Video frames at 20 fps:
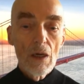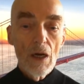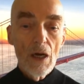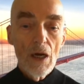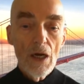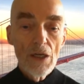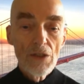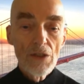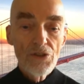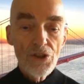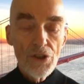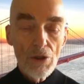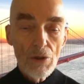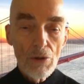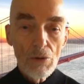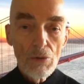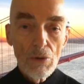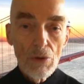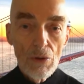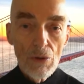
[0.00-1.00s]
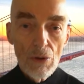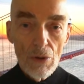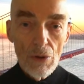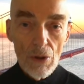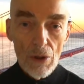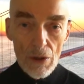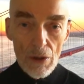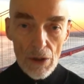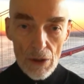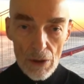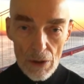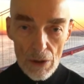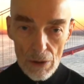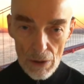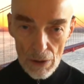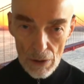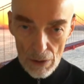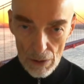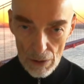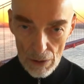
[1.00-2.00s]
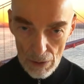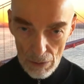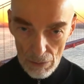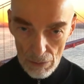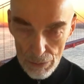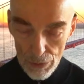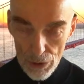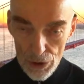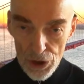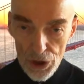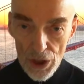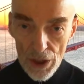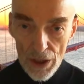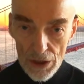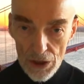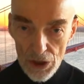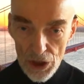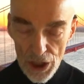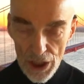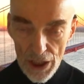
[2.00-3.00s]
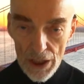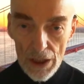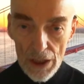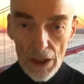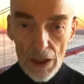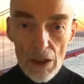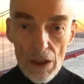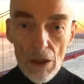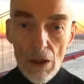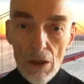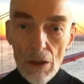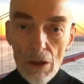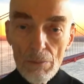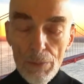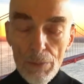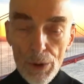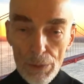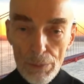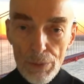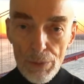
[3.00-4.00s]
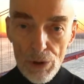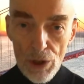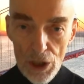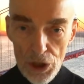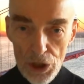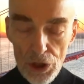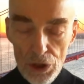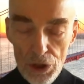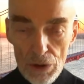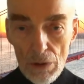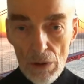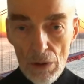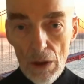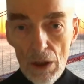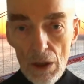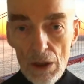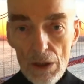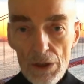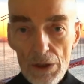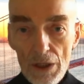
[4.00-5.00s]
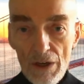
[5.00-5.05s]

And so Bush and Cheney put pressure on